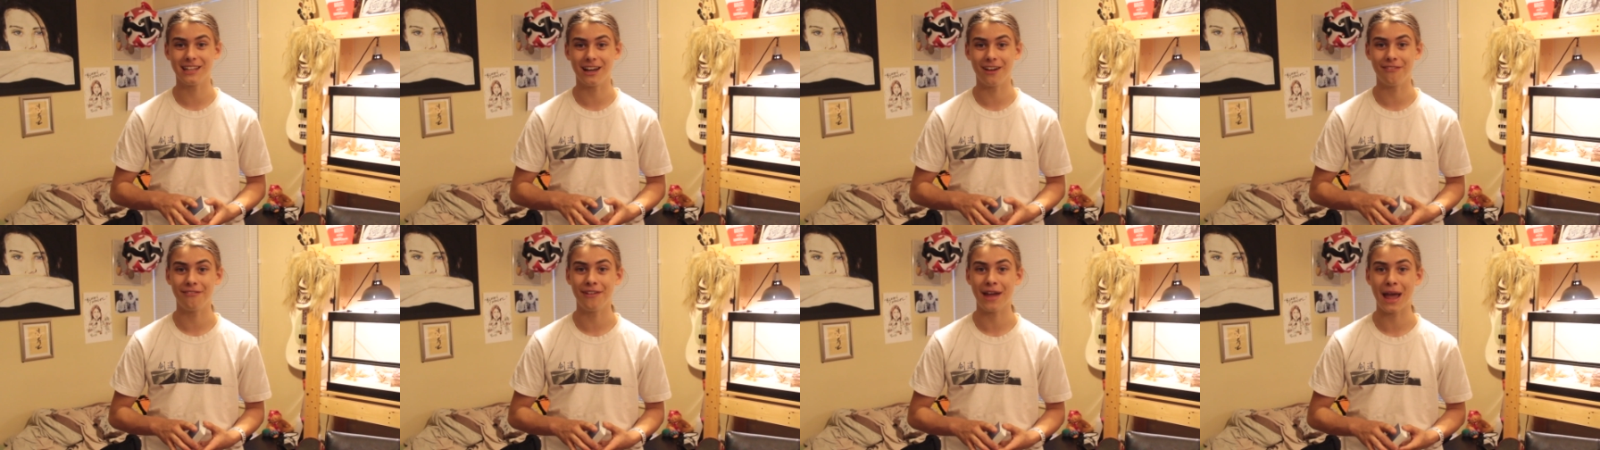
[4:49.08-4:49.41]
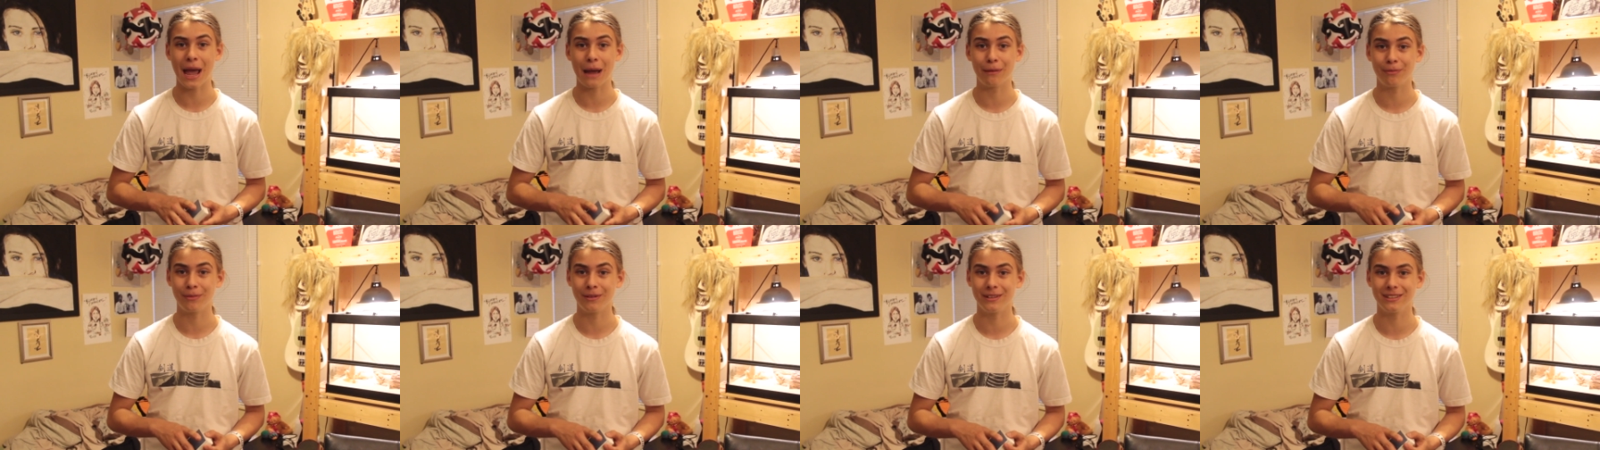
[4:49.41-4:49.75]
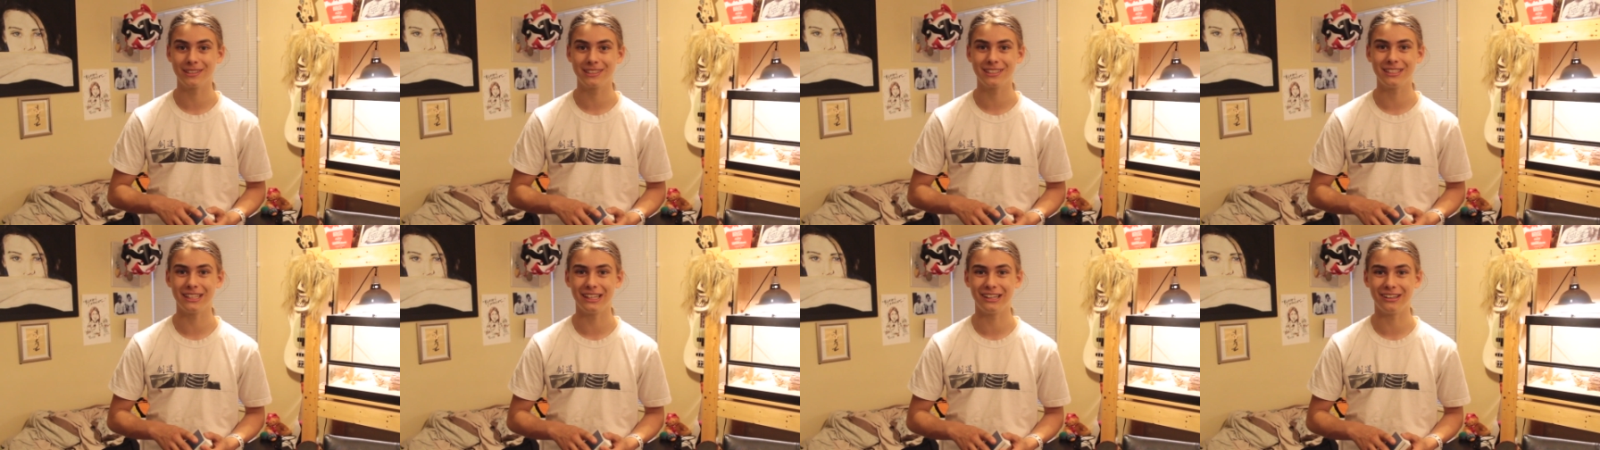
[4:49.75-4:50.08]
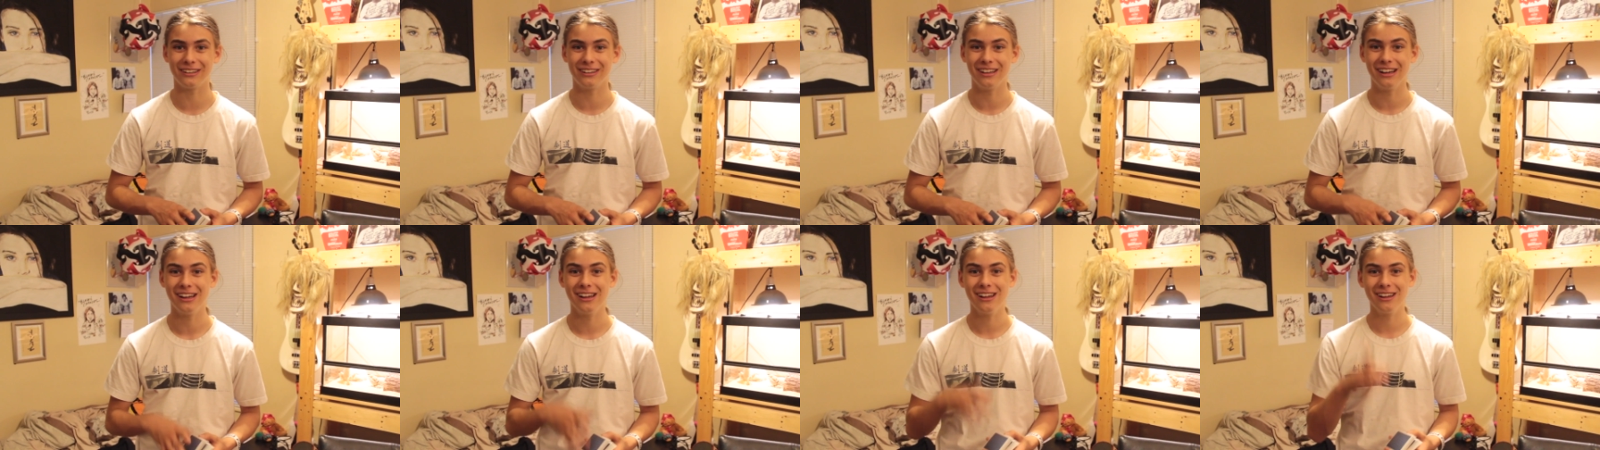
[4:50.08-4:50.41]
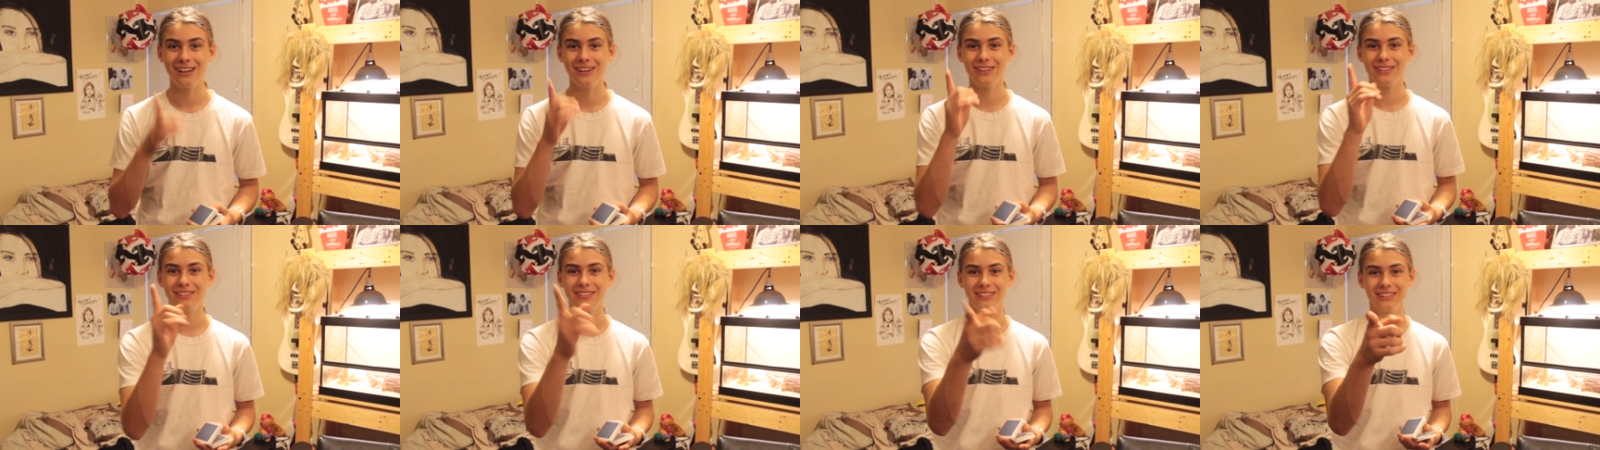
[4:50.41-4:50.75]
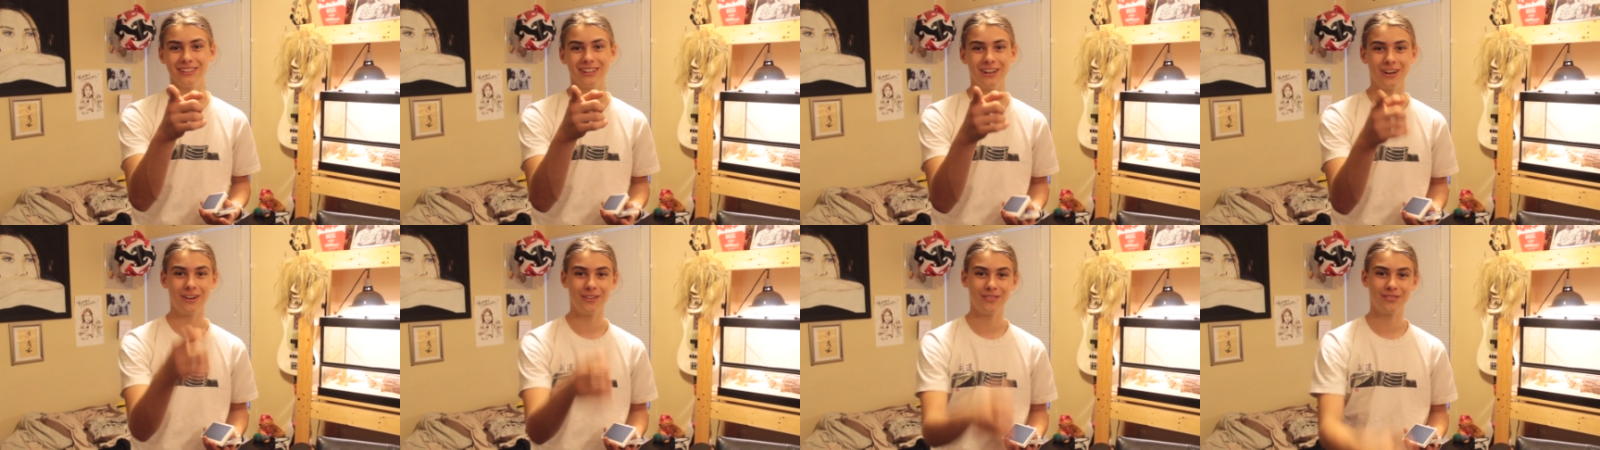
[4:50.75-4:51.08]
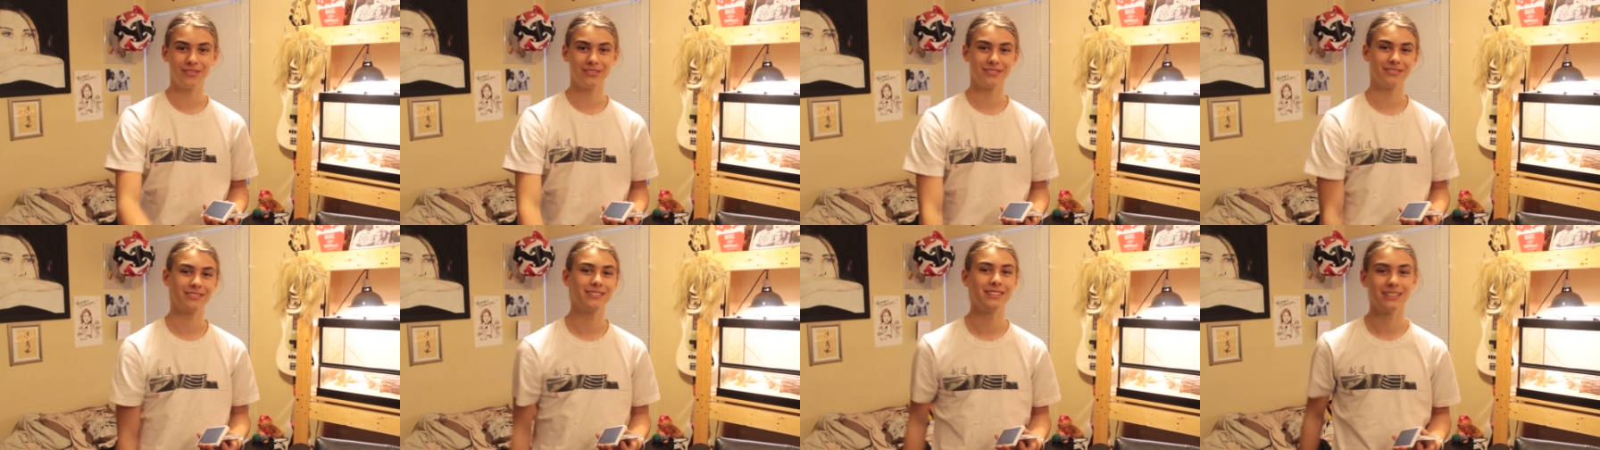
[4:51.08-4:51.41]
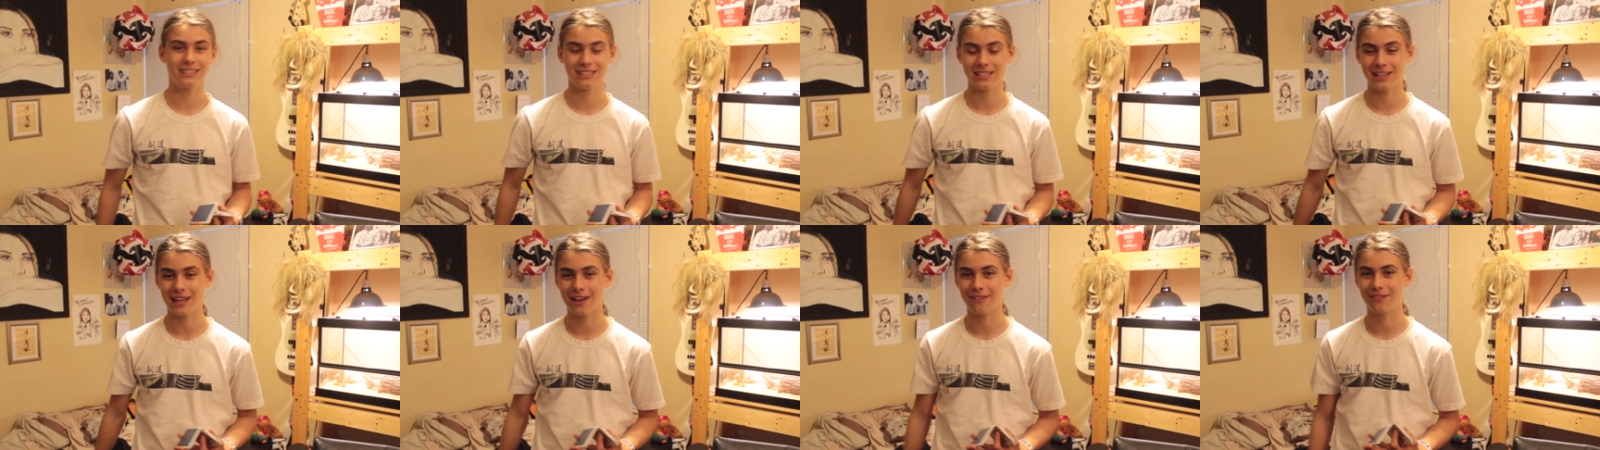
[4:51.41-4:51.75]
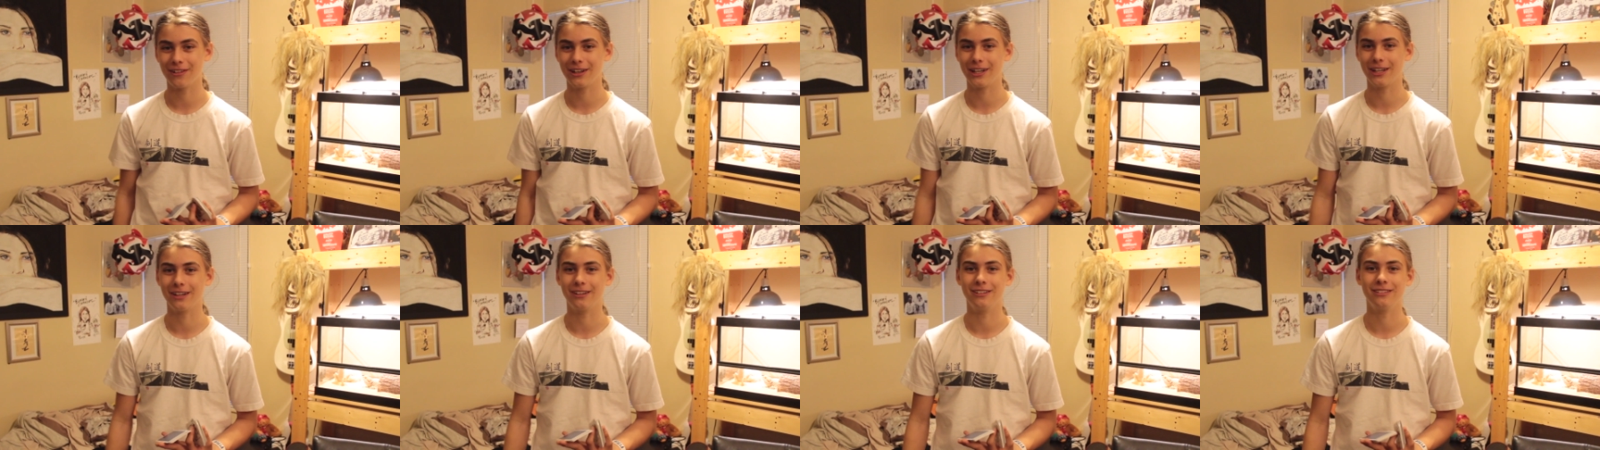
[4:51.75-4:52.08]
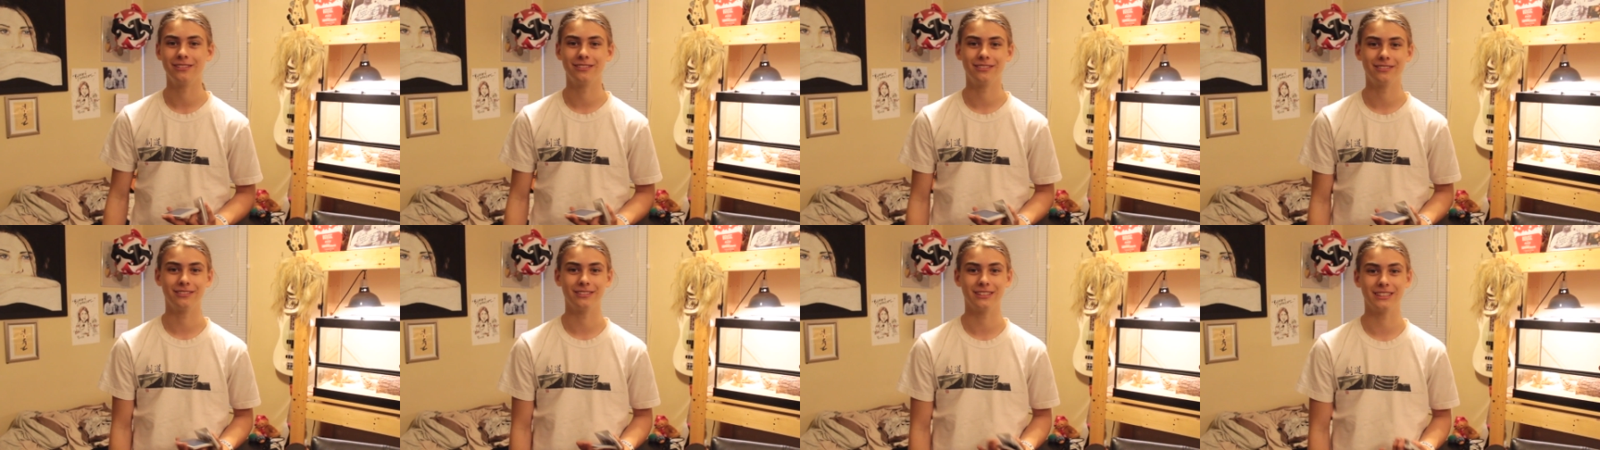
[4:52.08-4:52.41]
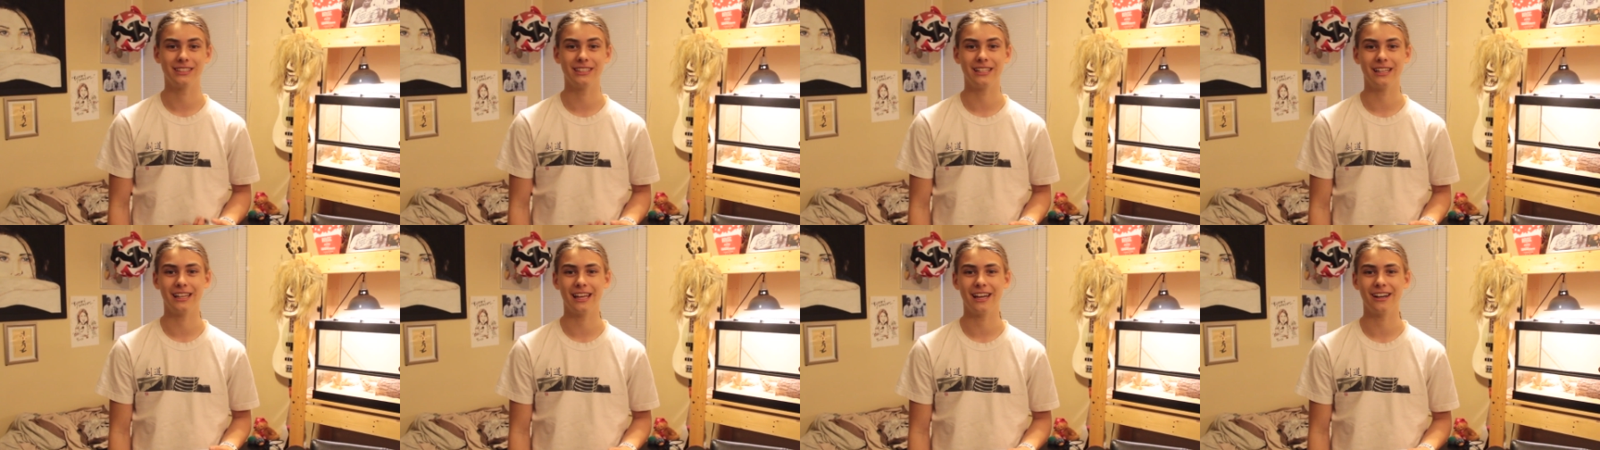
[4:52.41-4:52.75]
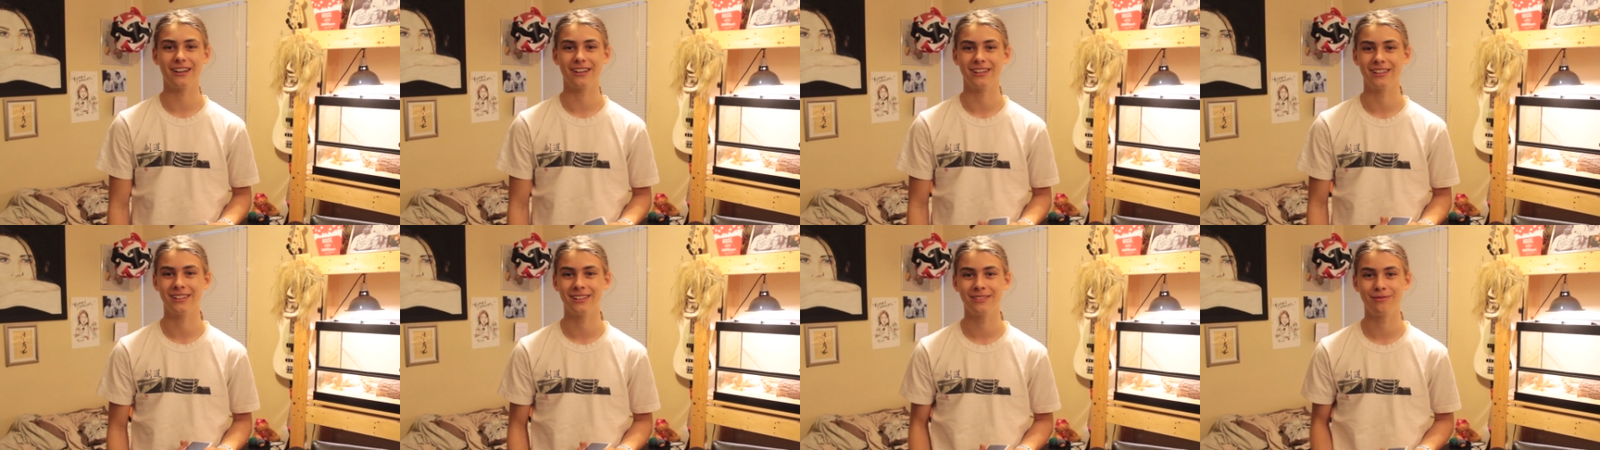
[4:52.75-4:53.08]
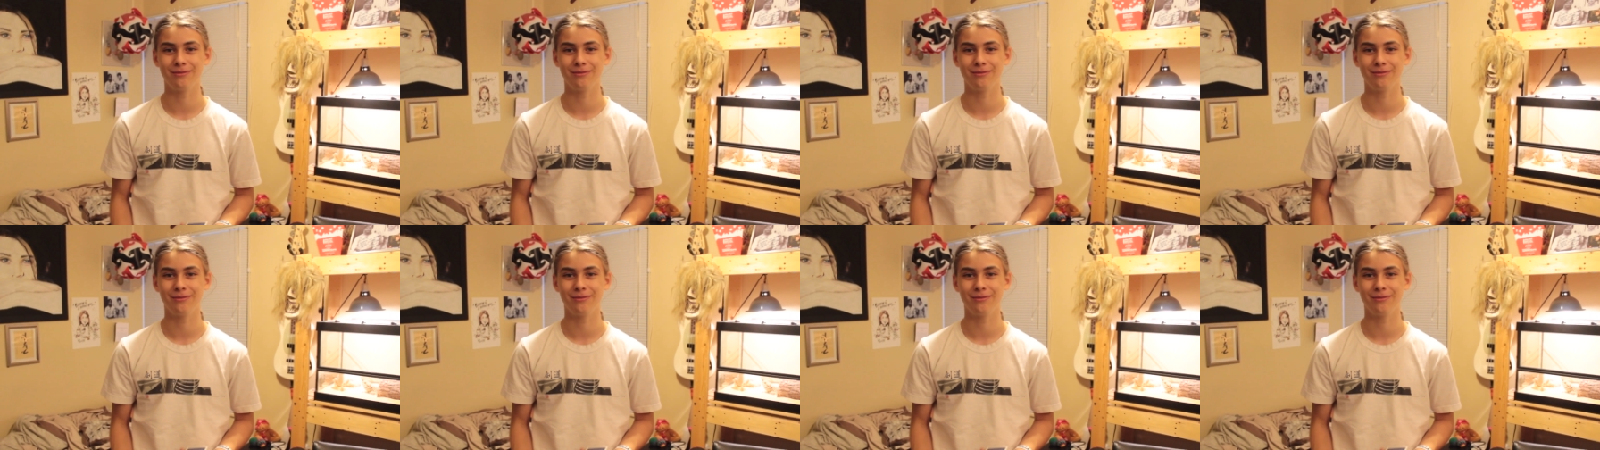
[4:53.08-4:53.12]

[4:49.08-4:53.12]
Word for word: stuff happens, so hope to see that video. I'll see you later.